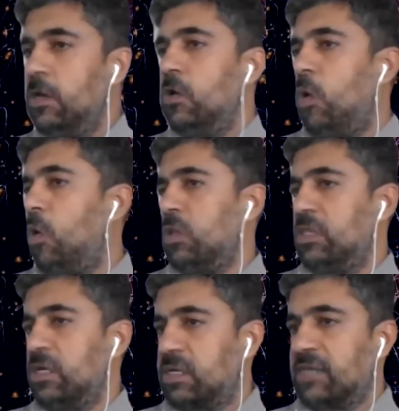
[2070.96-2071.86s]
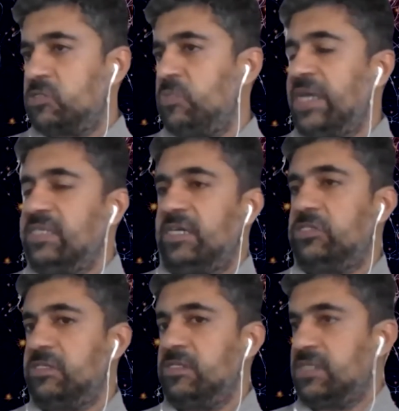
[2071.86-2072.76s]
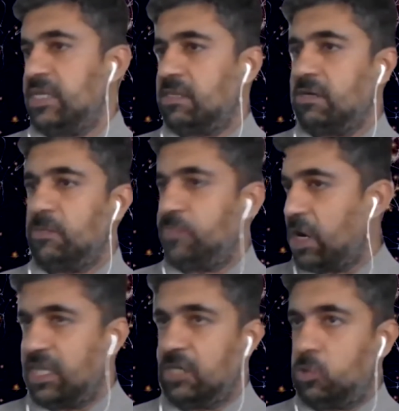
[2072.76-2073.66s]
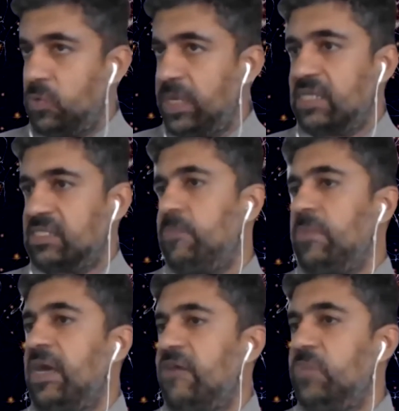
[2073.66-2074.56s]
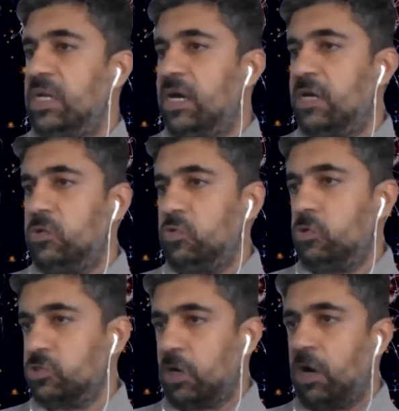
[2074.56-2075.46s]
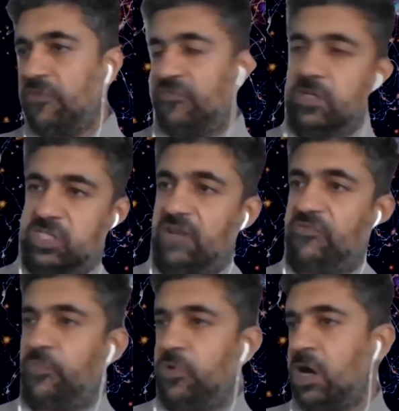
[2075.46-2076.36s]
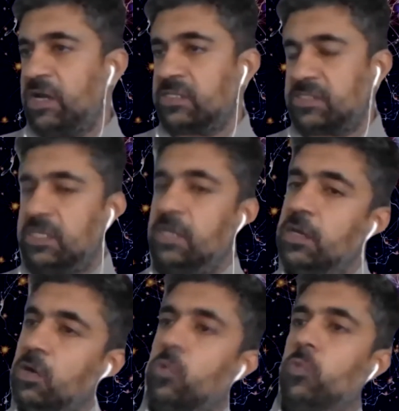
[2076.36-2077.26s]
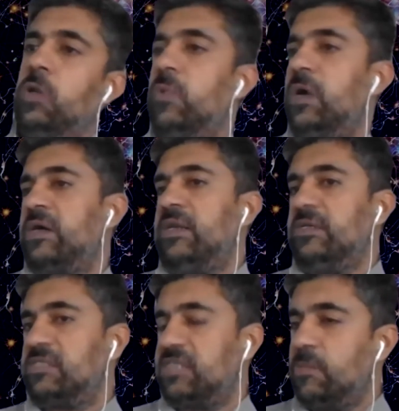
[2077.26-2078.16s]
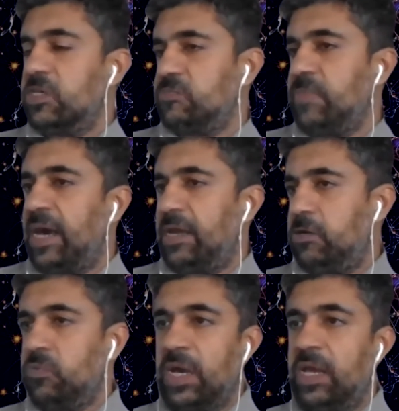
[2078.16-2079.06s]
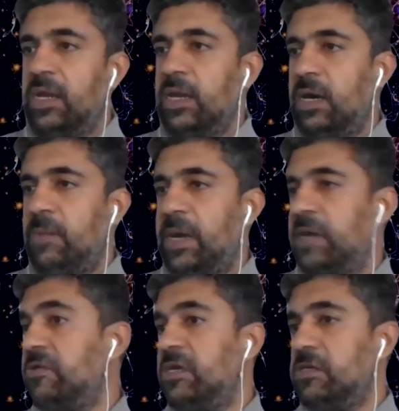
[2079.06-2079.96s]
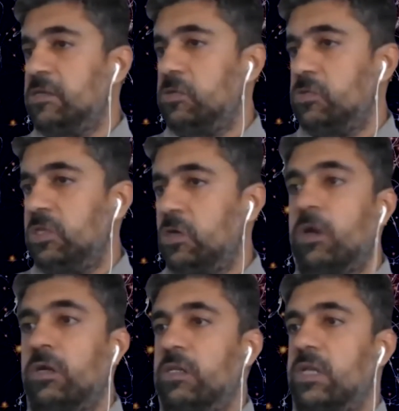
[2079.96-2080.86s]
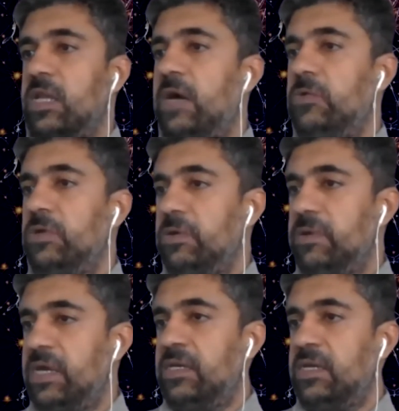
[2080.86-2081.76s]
all the customizations and third-party tweaks that may have been done to those off-the-shelf products, will work in a seamless manner when migrated to the Oracle Cloud, right?